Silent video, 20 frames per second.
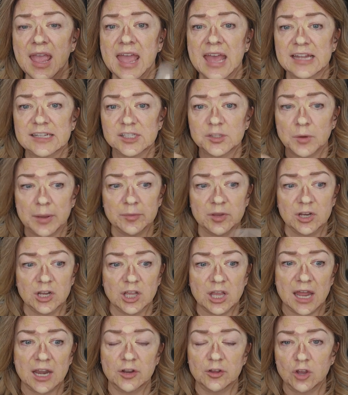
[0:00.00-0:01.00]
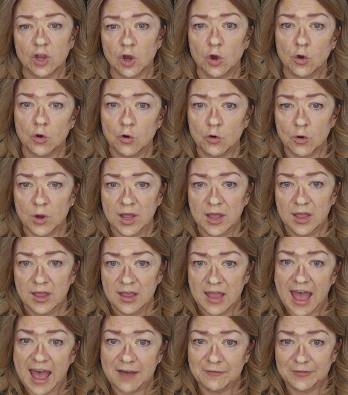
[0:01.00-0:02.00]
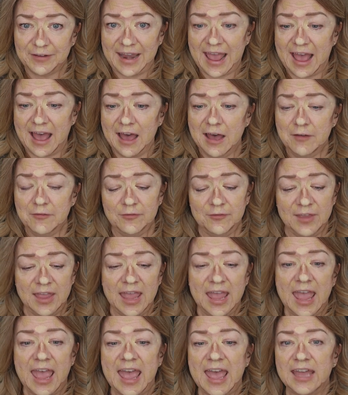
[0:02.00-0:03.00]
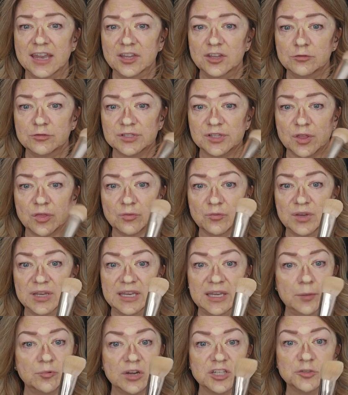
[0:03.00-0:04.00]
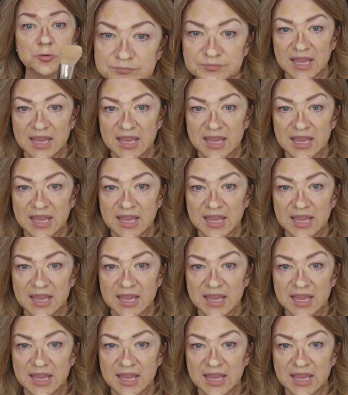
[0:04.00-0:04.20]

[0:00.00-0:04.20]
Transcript: And so I'm gonna kind of go half and half and use the 3D brush.